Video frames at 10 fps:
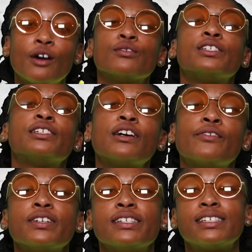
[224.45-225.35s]
on
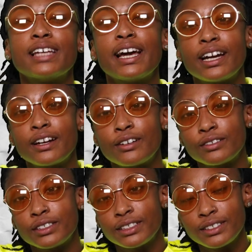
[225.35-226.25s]
Sovereign
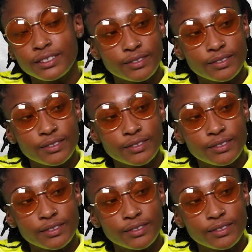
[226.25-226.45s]
Sounds?